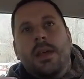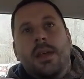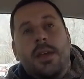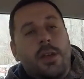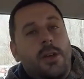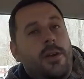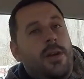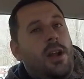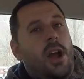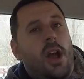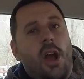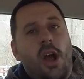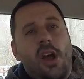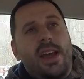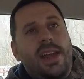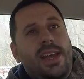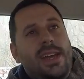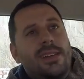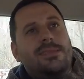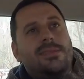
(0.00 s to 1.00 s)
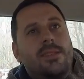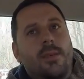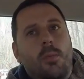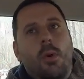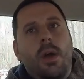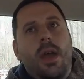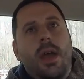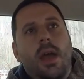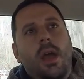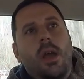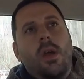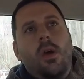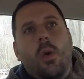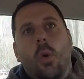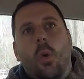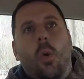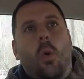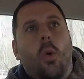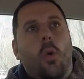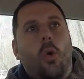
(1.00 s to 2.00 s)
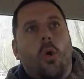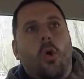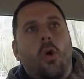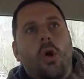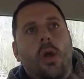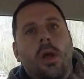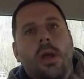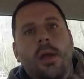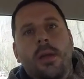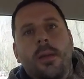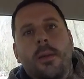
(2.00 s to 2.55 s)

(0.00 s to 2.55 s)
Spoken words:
you're in a hurry to get somewhere, or